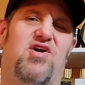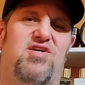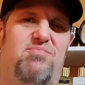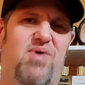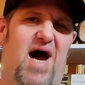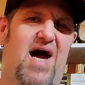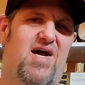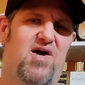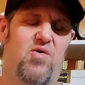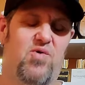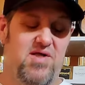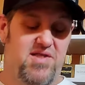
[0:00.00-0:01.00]

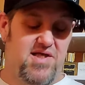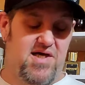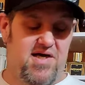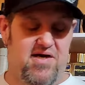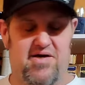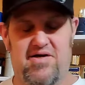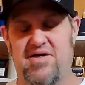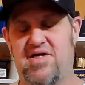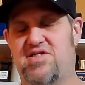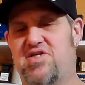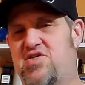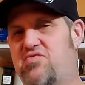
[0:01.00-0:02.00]
tobacco in there. And
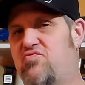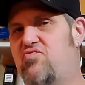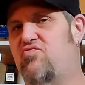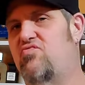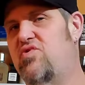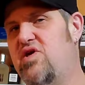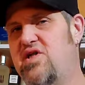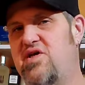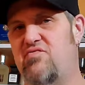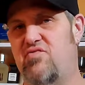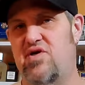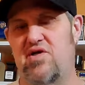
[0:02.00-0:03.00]
it's just really,
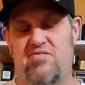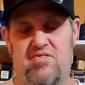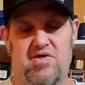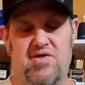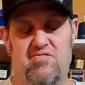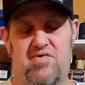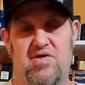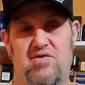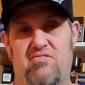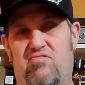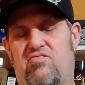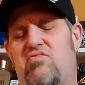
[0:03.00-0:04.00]
really, really, really,
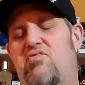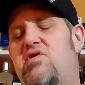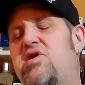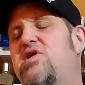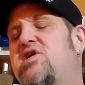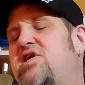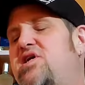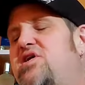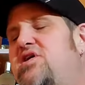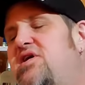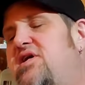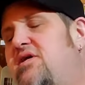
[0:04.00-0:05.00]
really
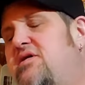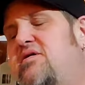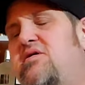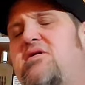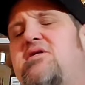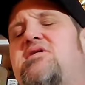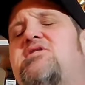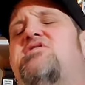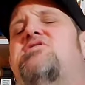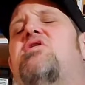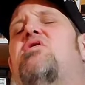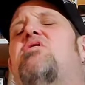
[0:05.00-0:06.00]
good.
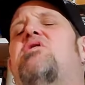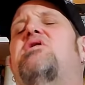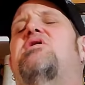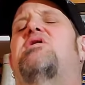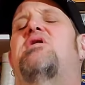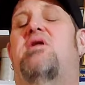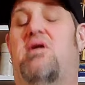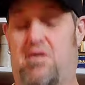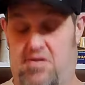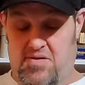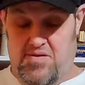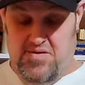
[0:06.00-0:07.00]
It's so
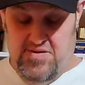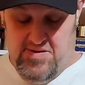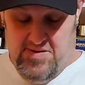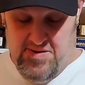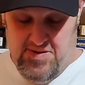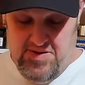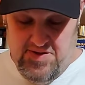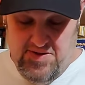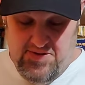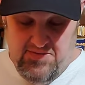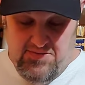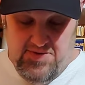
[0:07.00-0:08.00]

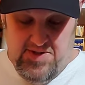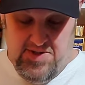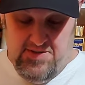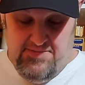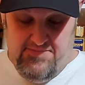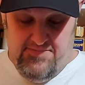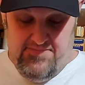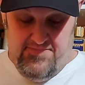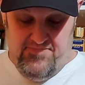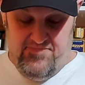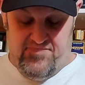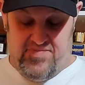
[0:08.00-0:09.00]
good. Yeah.
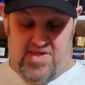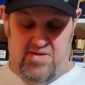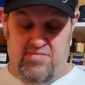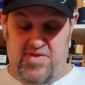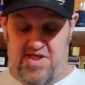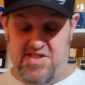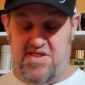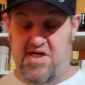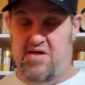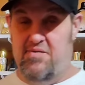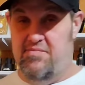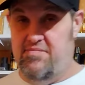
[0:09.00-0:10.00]
But that's
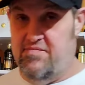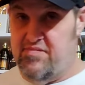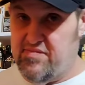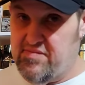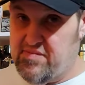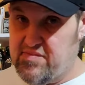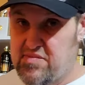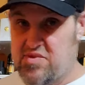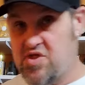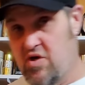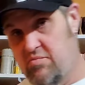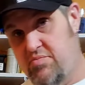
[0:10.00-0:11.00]
uh it's
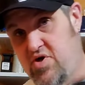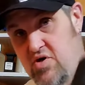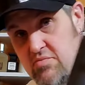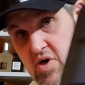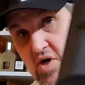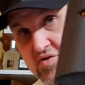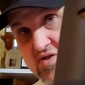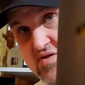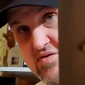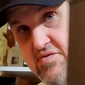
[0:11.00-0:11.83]
called Pure Malt